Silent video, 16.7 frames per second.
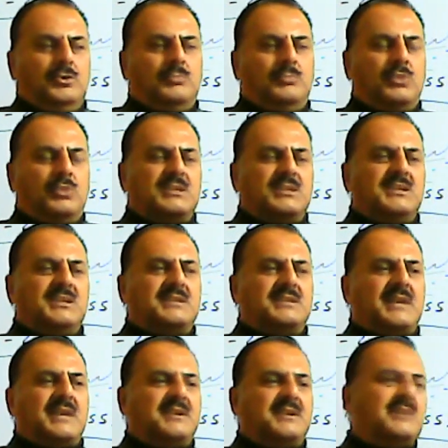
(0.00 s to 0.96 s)
Mostly
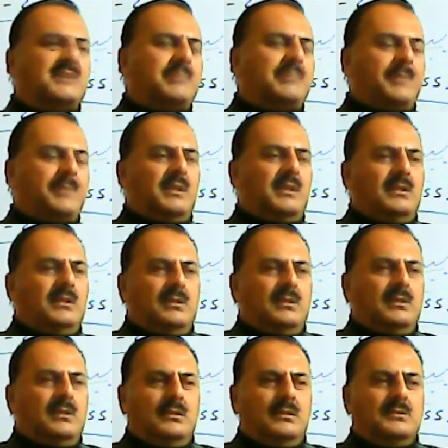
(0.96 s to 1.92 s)
talented people
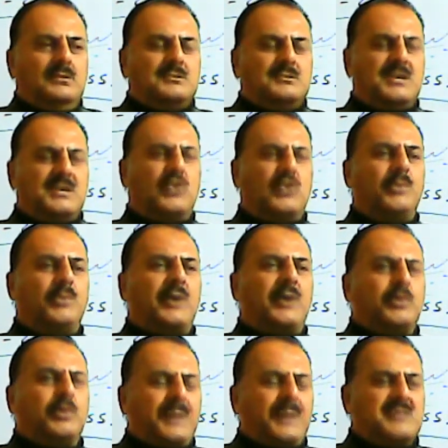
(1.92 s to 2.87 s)
say goodbye
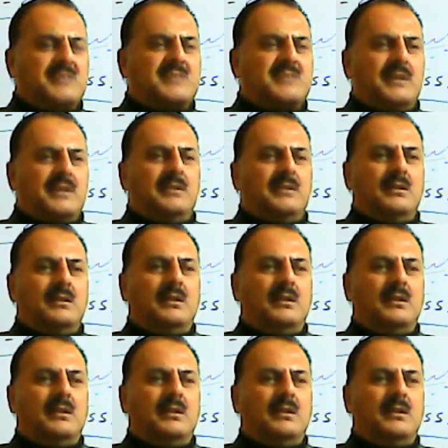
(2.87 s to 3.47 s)
to Pakistan